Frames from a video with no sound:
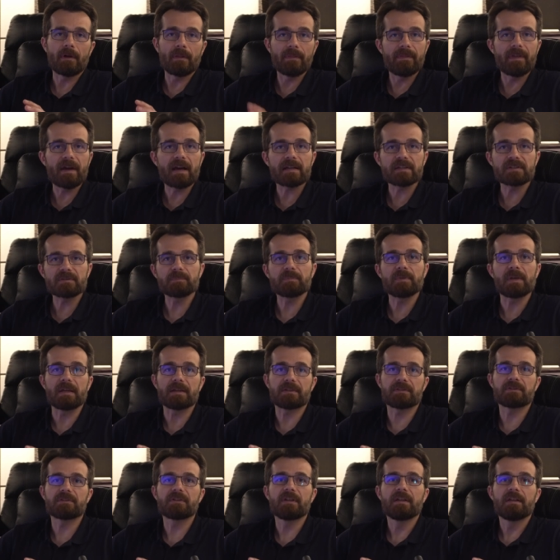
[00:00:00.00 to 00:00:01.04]
on that
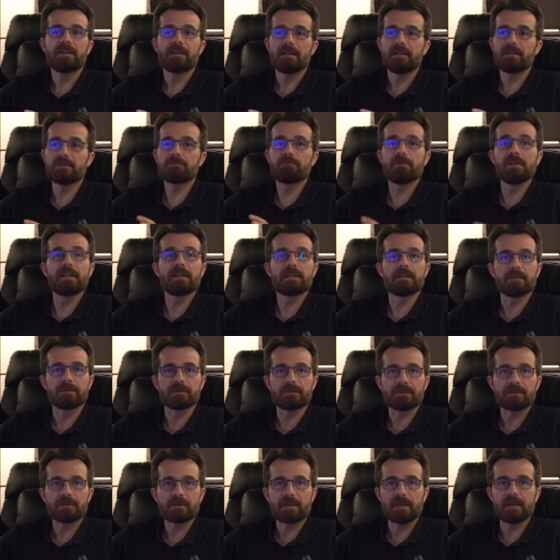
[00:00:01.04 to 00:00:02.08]
aspect is really
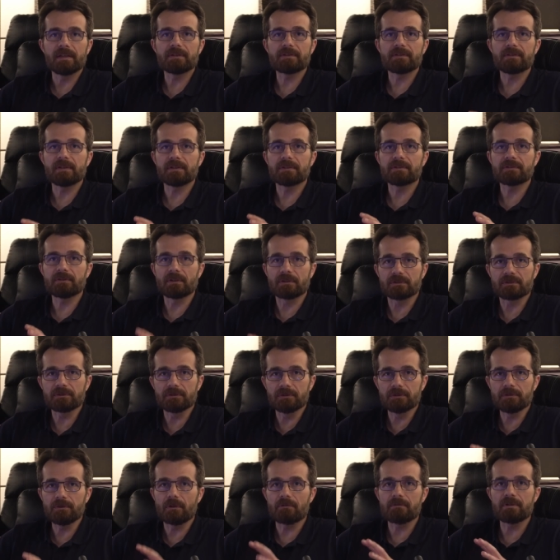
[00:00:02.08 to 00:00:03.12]
good. It, it sounds
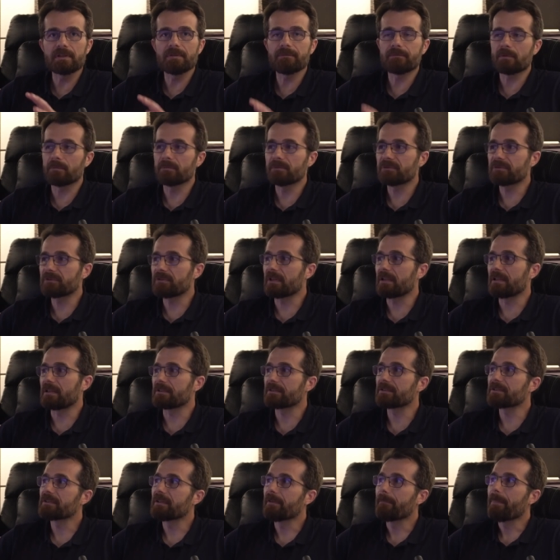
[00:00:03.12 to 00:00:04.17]
good already from the
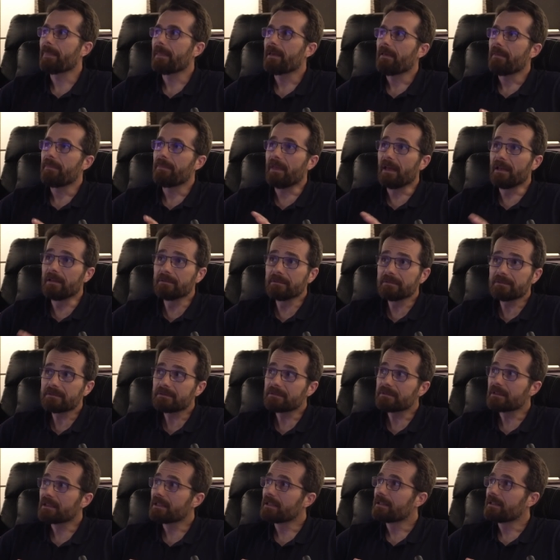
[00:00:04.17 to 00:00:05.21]
start. Then
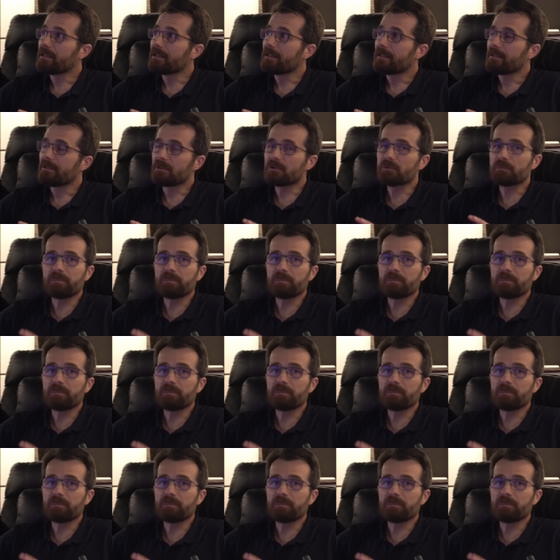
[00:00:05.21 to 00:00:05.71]
the